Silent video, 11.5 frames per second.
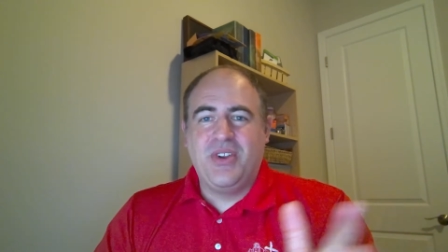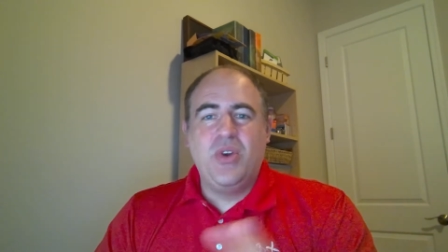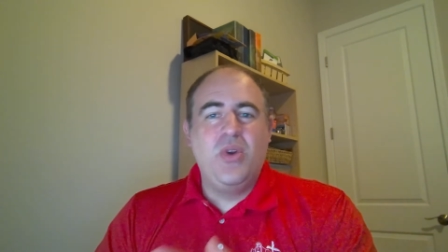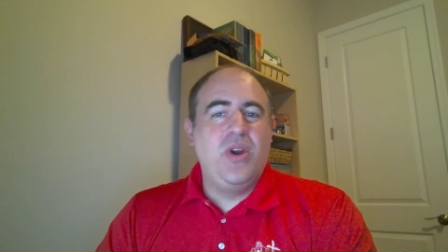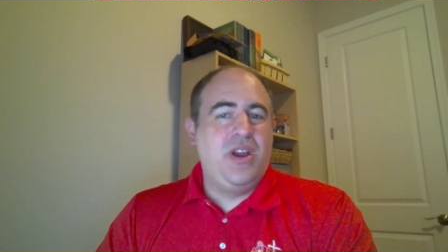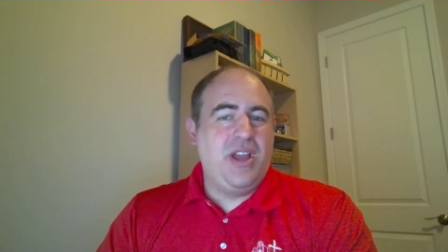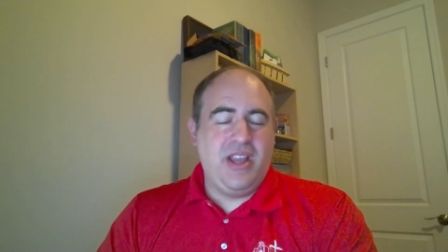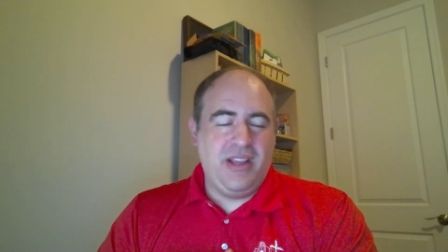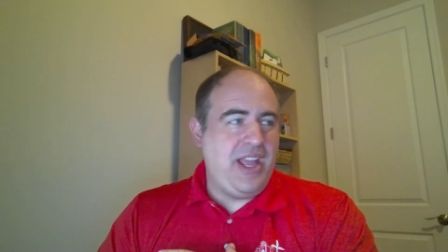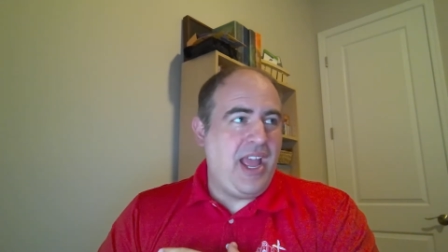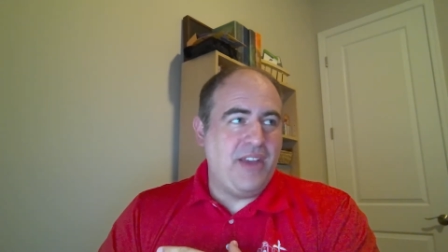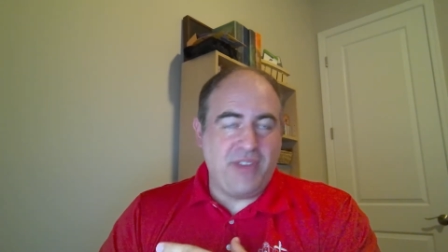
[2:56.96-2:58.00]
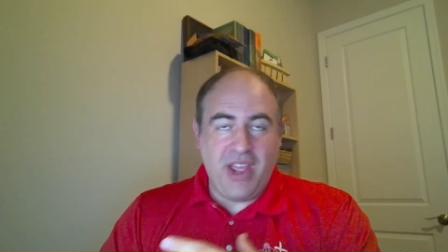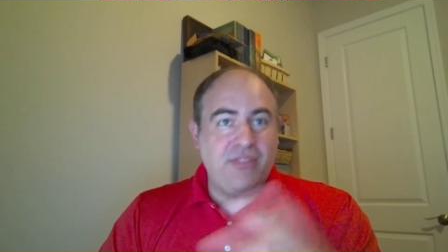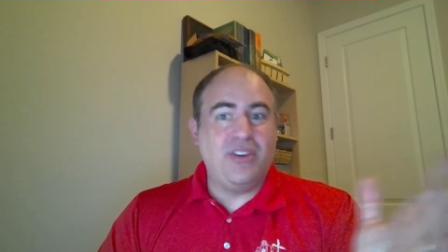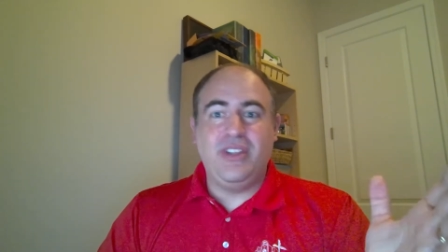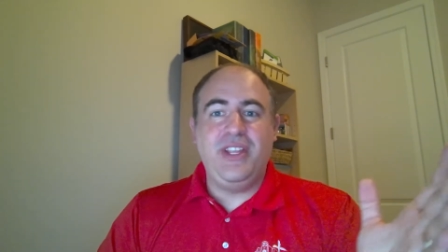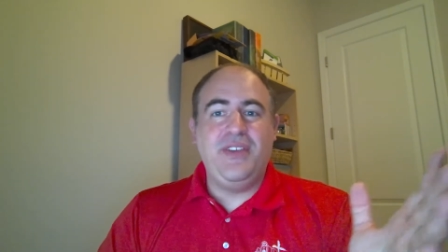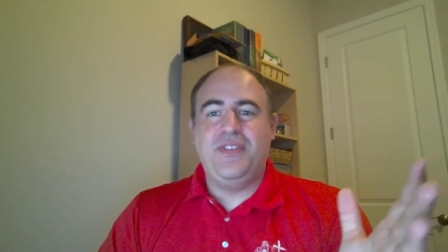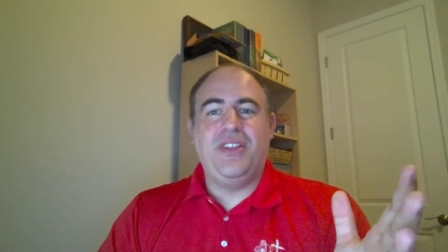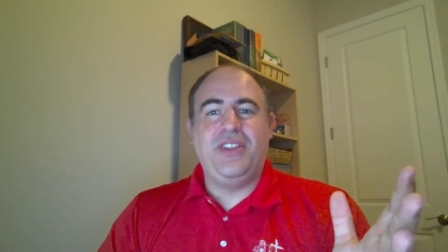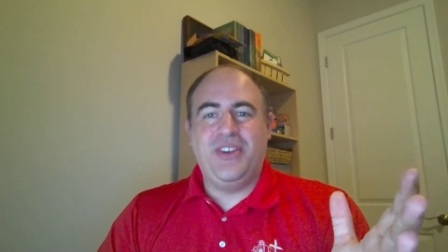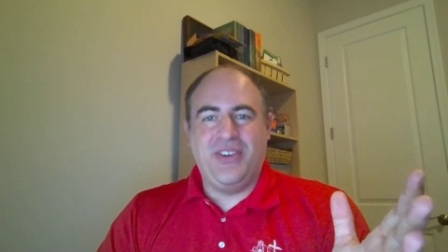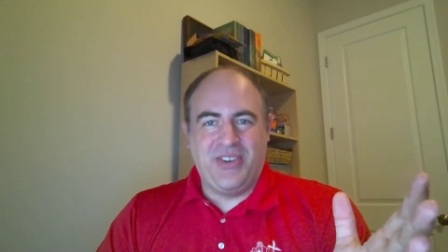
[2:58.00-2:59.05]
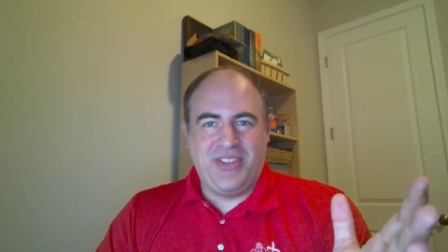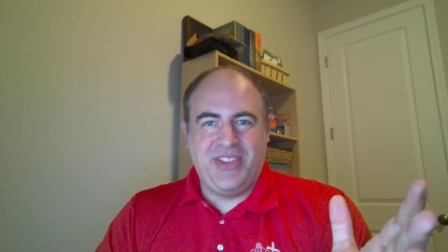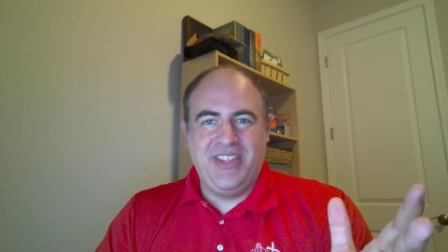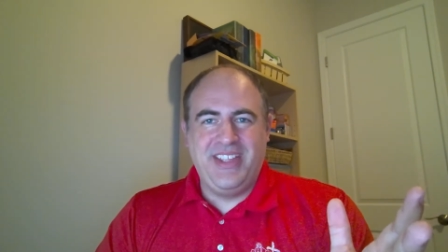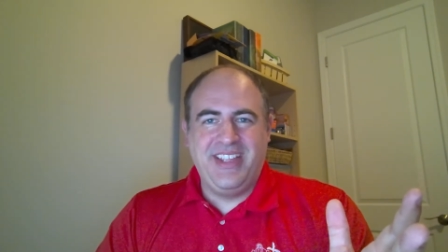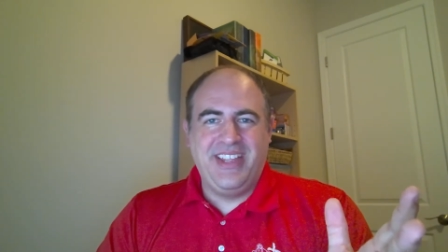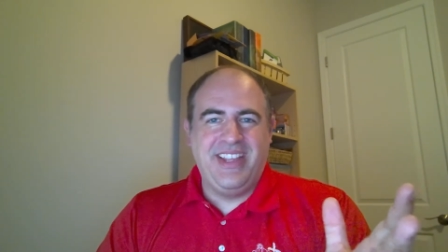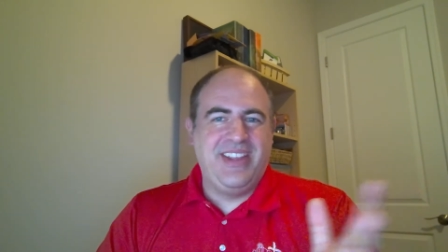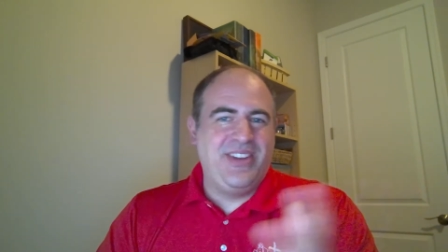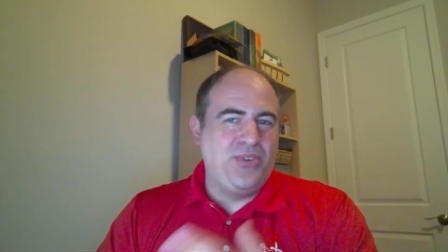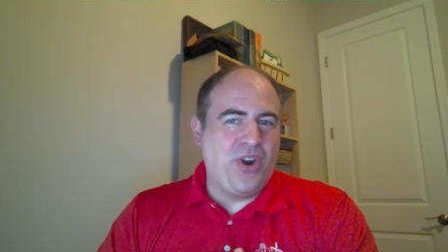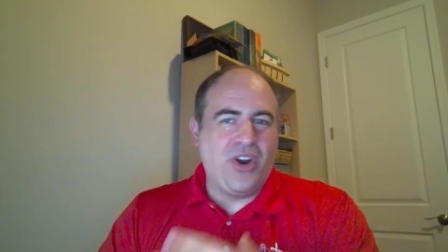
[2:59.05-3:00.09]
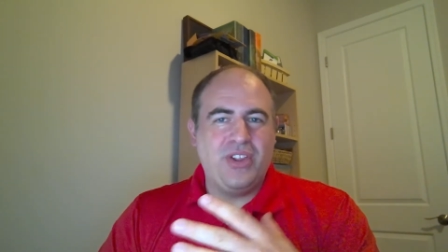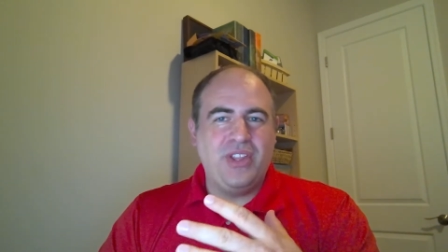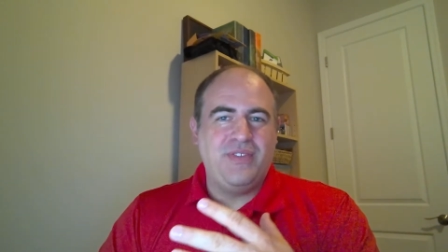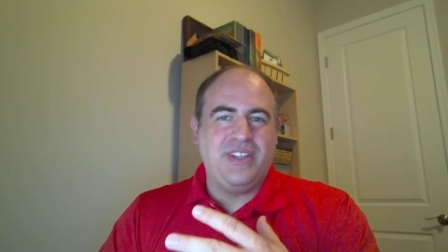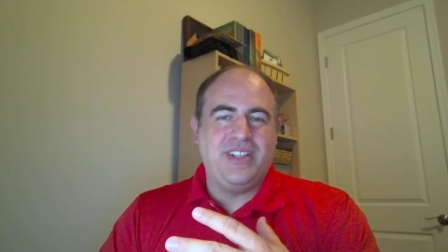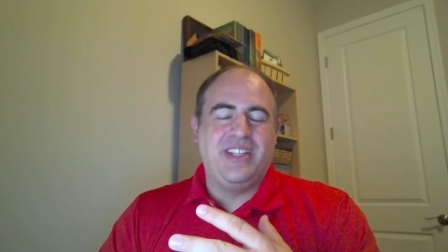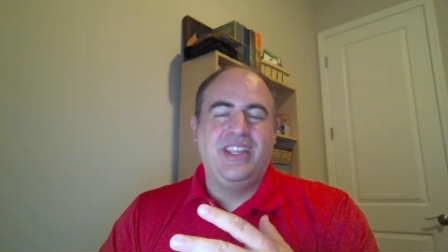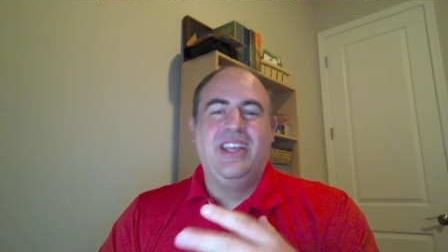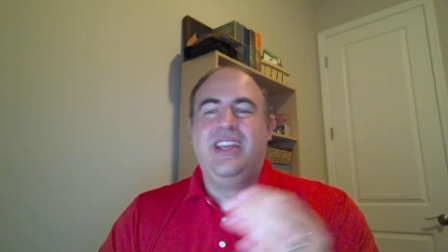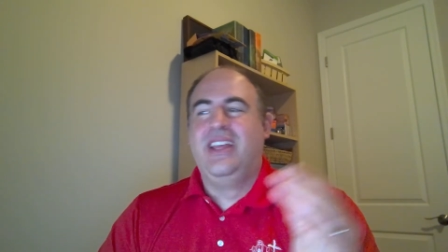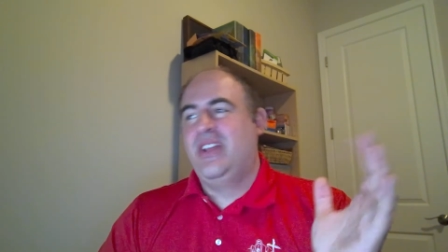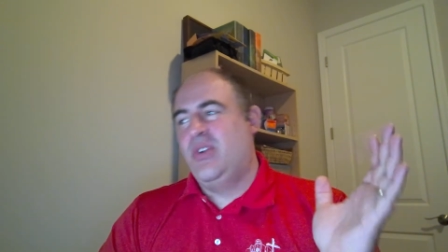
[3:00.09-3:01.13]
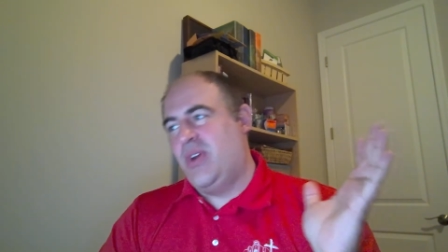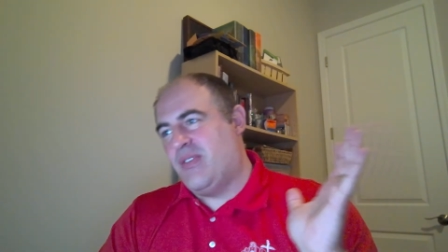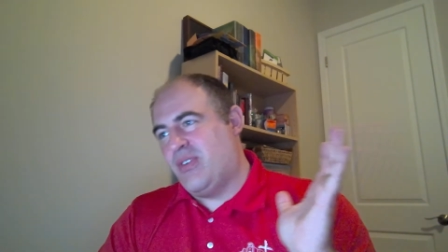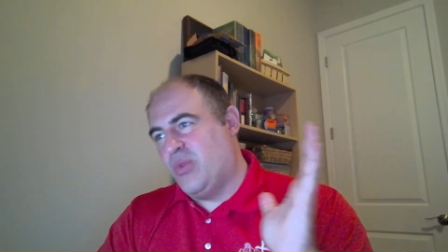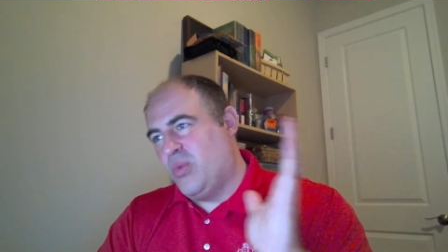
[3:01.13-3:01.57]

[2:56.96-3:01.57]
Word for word: who have ever lived on the earth, who are living, who ever